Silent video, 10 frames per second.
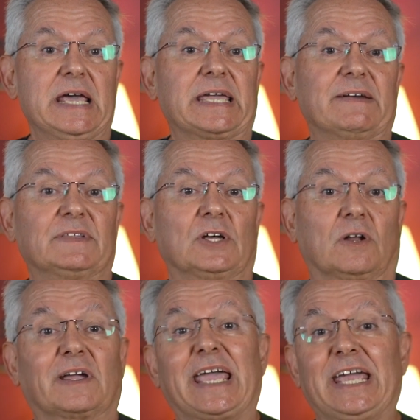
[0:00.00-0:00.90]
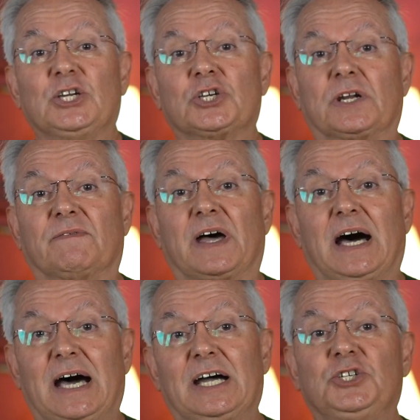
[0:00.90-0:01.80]
given the location of the
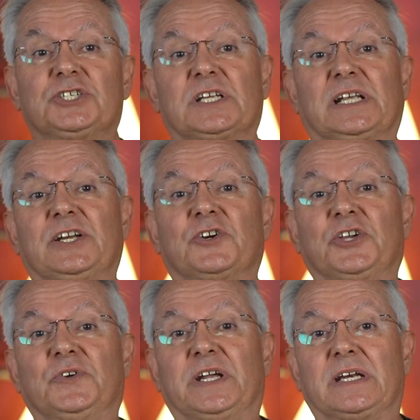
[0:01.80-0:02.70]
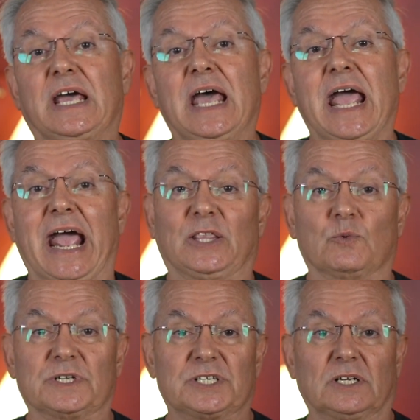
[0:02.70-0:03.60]
Hodges leader unit and the
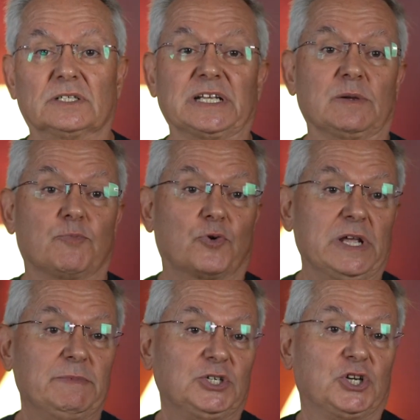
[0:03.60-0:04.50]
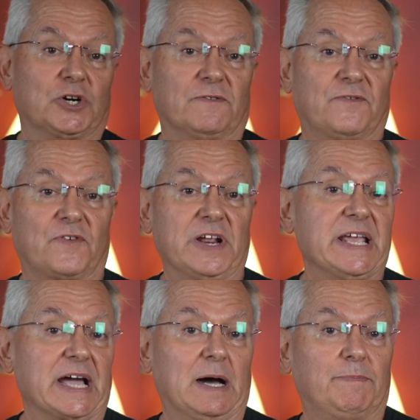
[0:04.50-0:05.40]
resulting premature
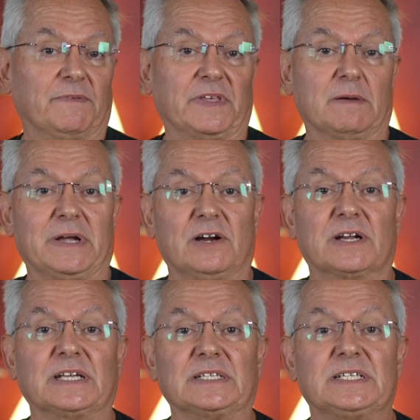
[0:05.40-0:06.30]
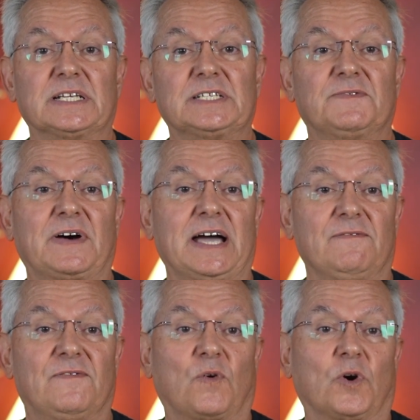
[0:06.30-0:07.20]
freeing up of the American
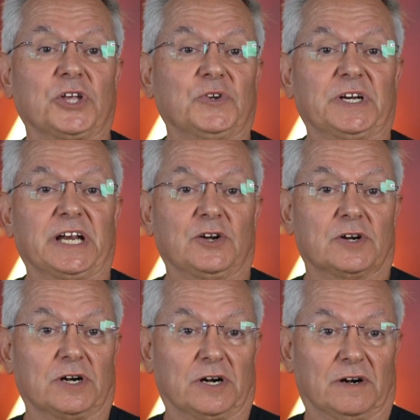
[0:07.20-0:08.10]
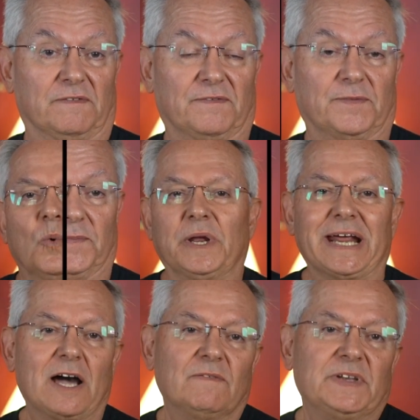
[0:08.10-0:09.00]
654 unit in Herve. We
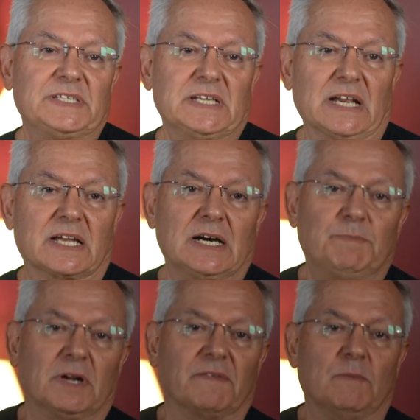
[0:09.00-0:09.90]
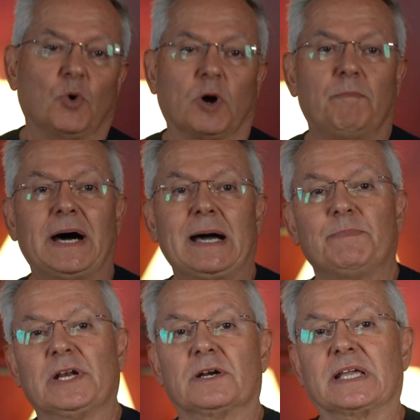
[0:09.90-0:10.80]
now visit a couple of the more
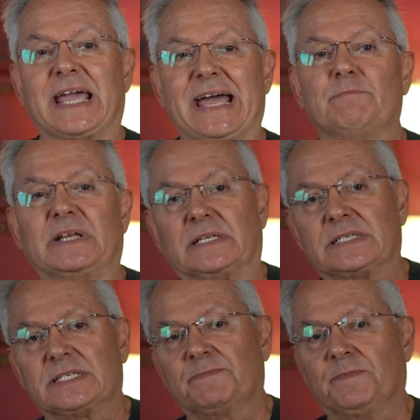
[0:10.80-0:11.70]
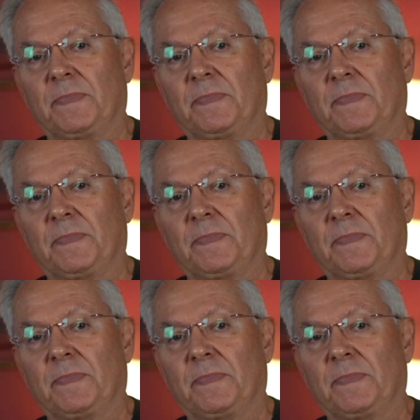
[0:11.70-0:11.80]
popular gambits.